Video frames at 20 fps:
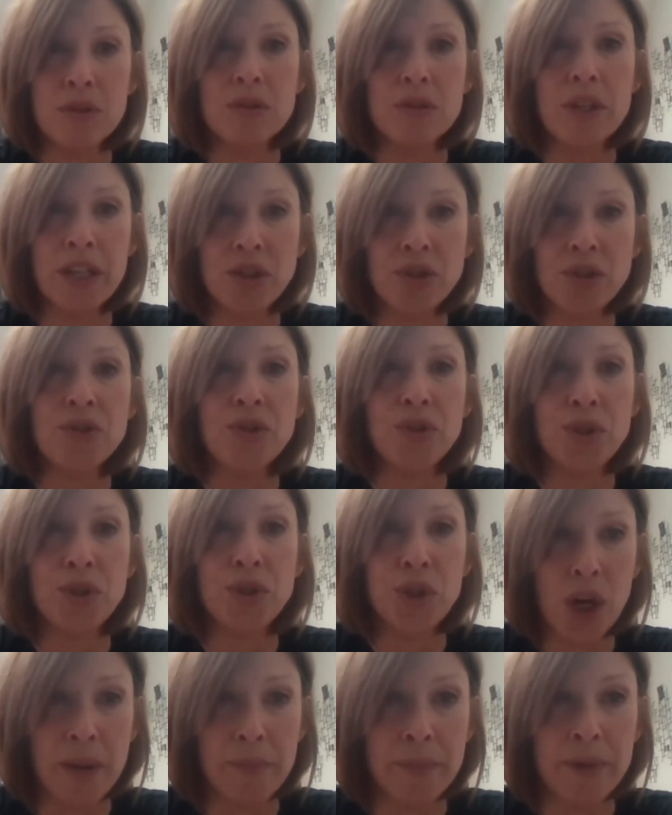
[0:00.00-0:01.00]
issues of
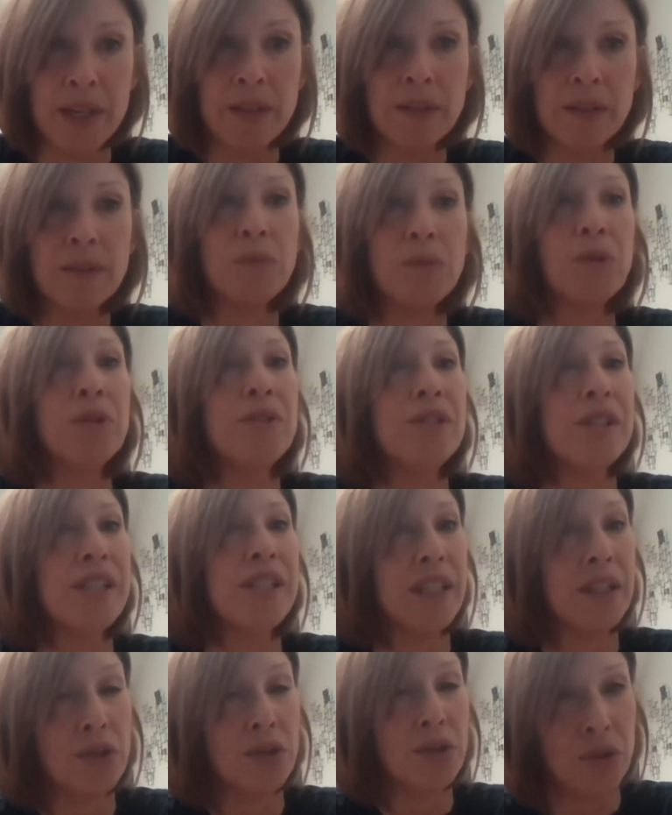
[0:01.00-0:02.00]
trauma. We're going to
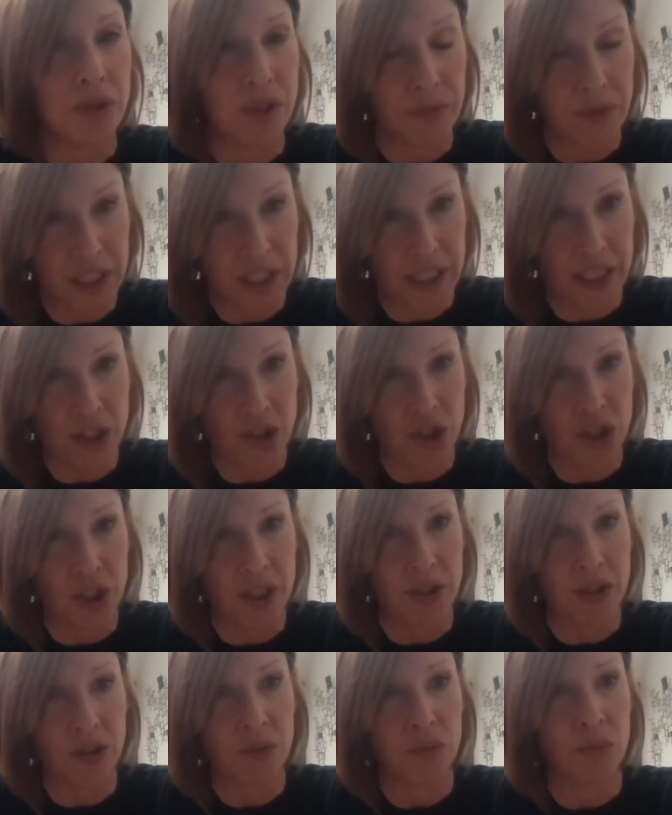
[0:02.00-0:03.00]
see issues of
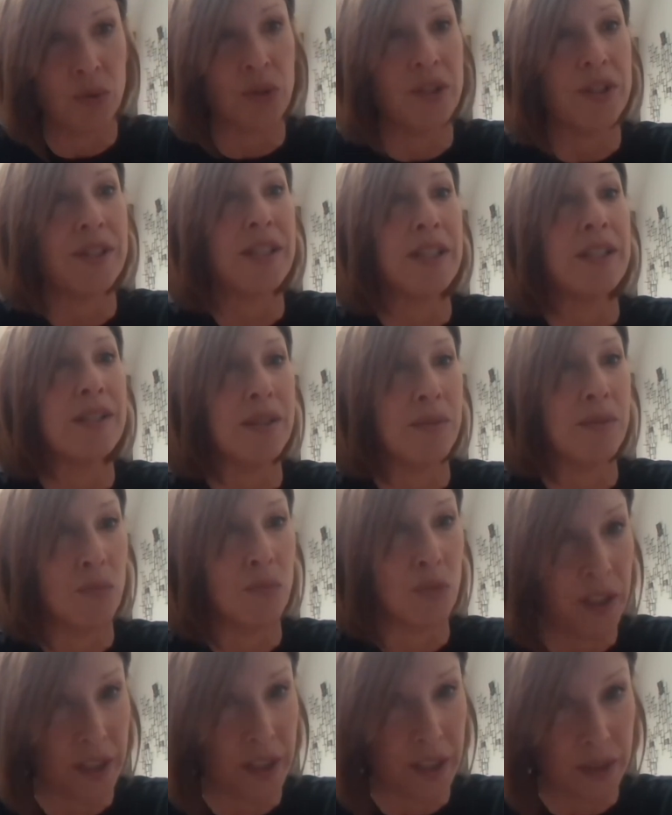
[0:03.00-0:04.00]
addiction. We're going to see some
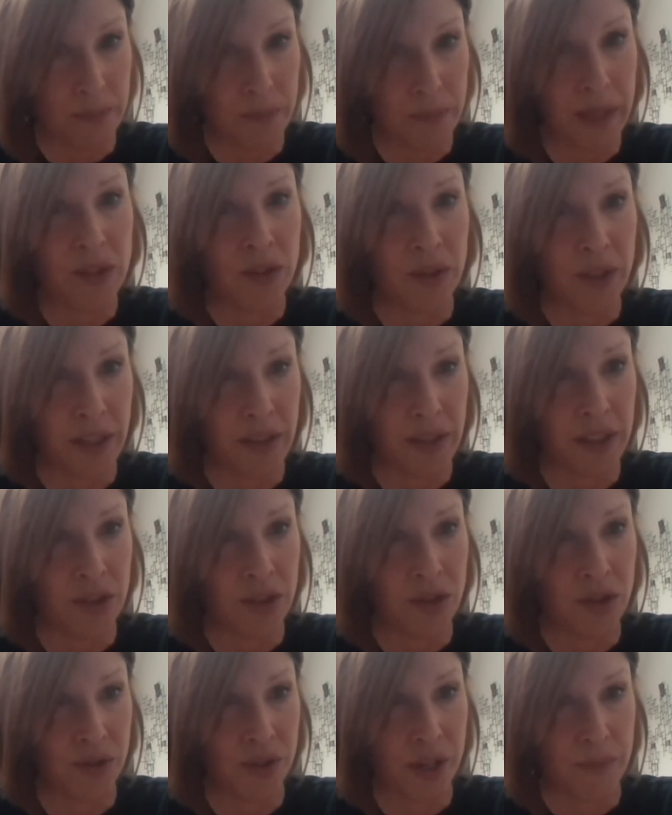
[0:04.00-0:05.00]
real mental health
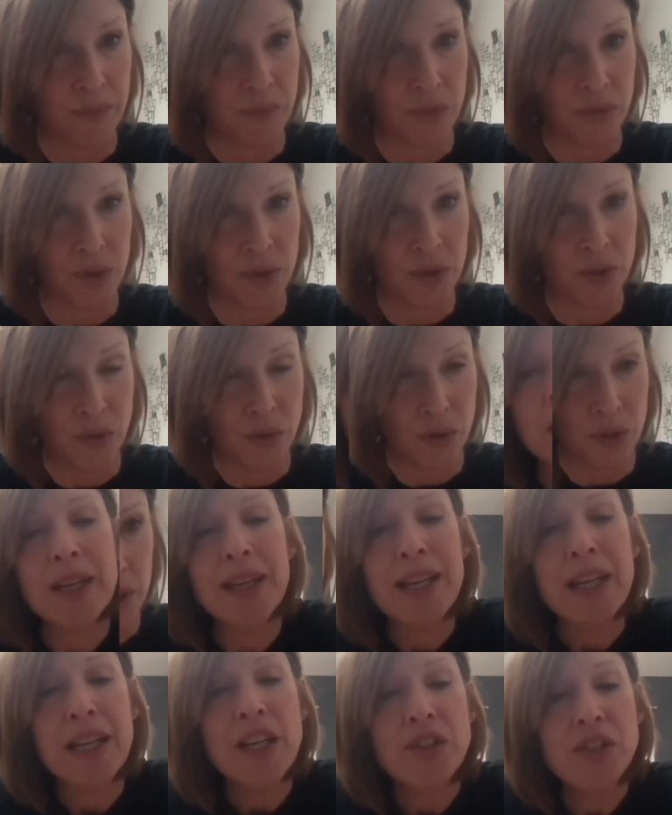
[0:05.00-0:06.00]
issues come through.
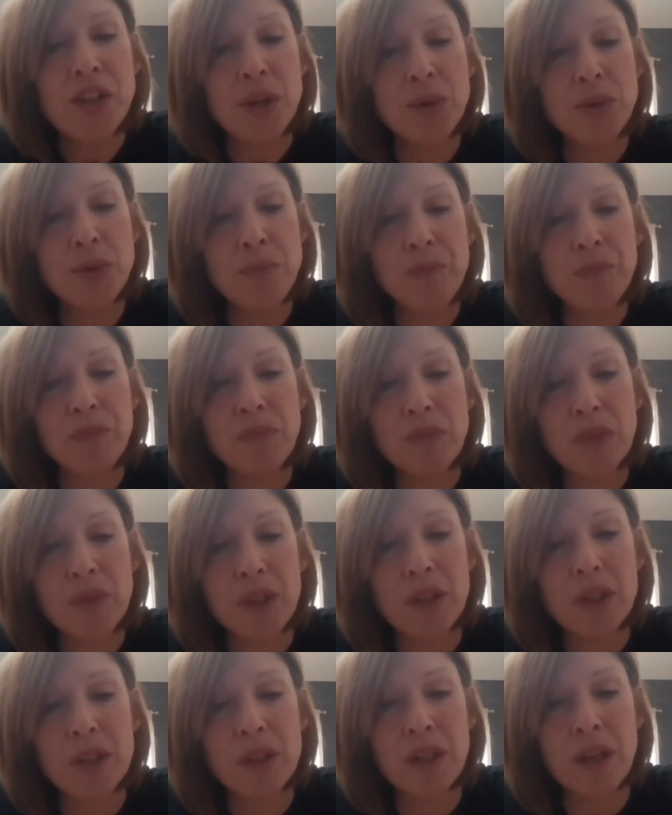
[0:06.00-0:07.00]
So
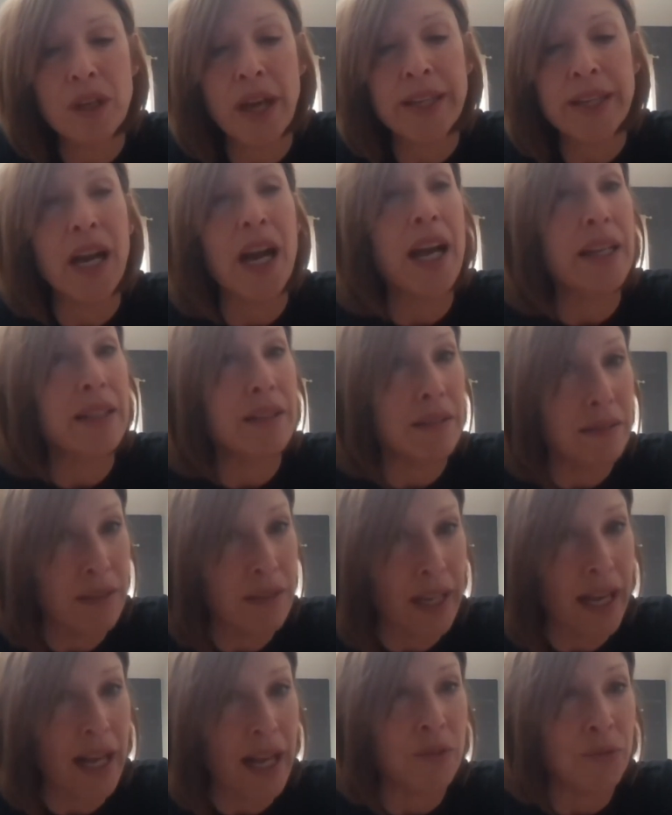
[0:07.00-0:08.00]
I got the
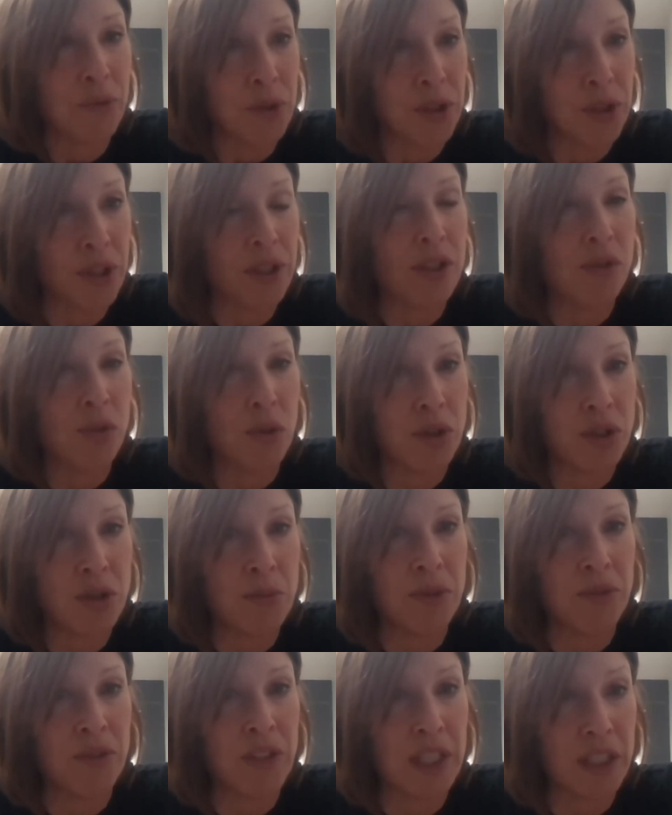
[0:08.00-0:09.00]
California
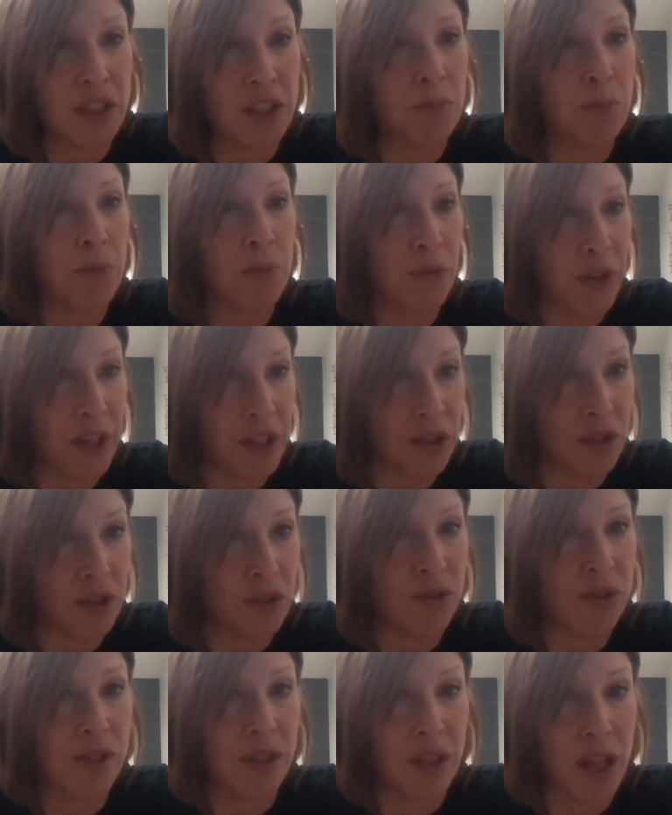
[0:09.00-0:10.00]
Consortium of Addiction
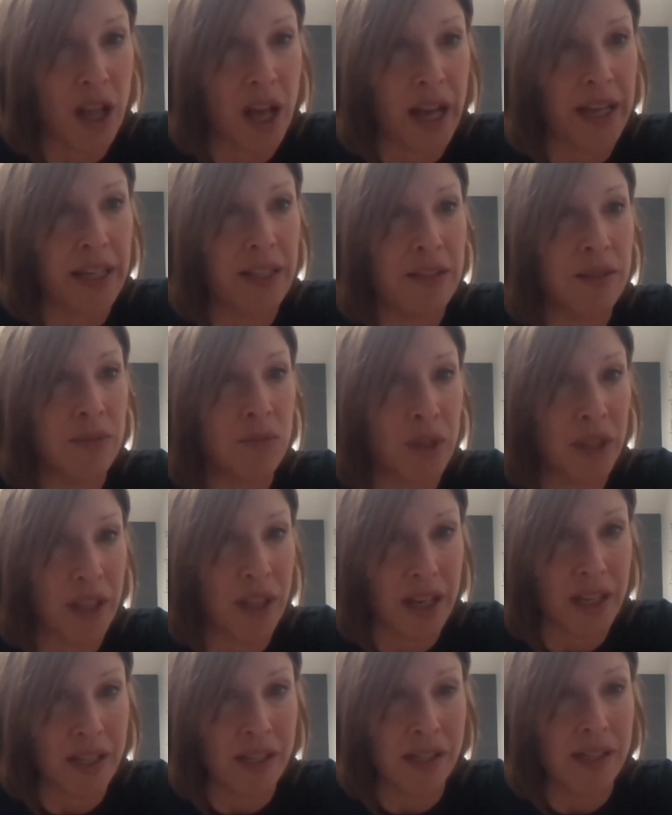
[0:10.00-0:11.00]
Professionals aligned with
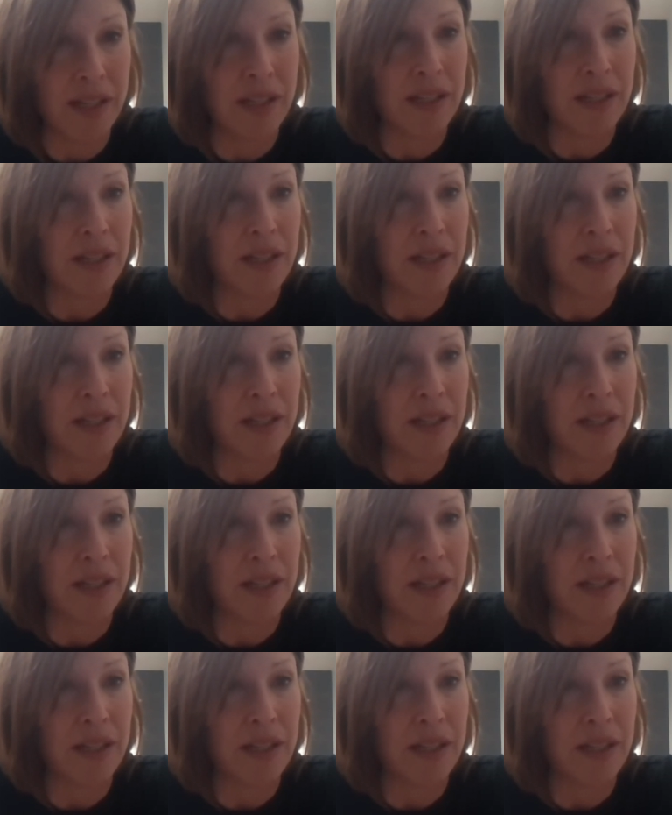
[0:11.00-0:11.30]
us